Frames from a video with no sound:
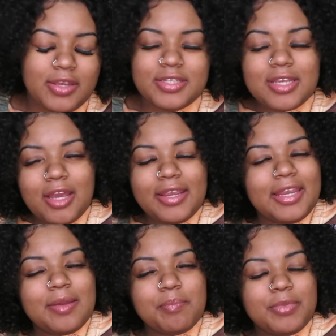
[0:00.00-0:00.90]
So
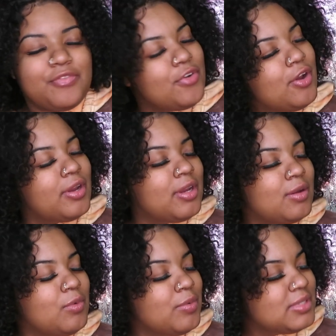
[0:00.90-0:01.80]
before,
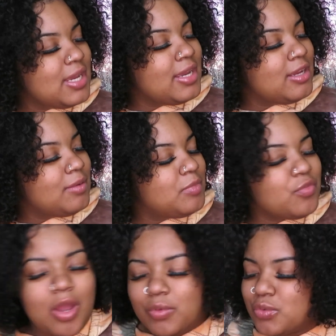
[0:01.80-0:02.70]
where was I at
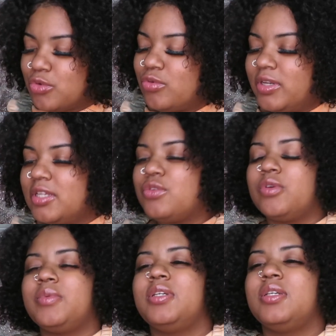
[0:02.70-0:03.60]
before I was rudely
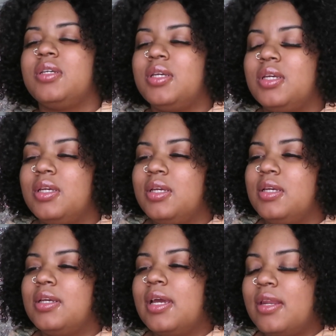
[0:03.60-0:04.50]
interrupted?
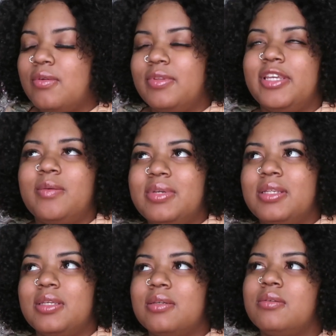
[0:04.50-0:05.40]
Oh, damn
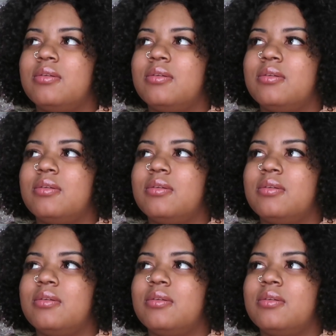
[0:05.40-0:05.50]
it.